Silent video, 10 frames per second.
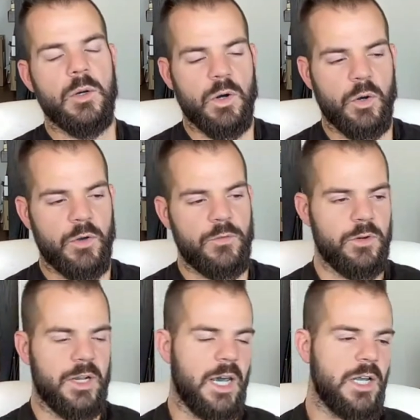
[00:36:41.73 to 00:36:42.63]
Well, mm-hmm. if
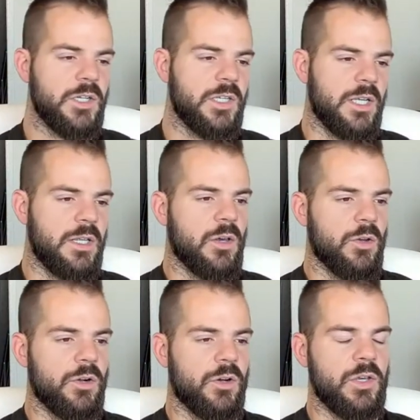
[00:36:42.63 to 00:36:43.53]
you're an agency, the
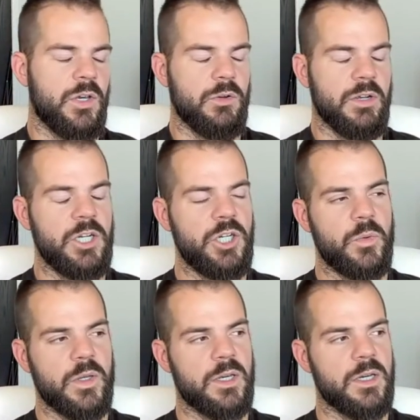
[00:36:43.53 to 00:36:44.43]
other the other issue
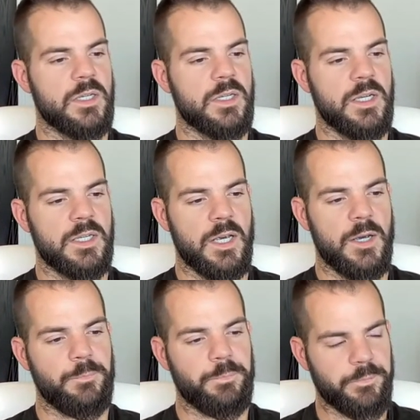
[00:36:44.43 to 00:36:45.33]
with this is
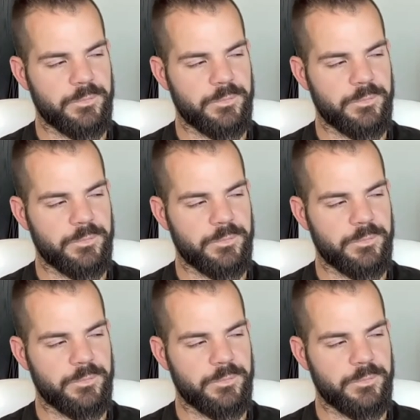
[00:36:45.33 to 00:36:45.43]
that,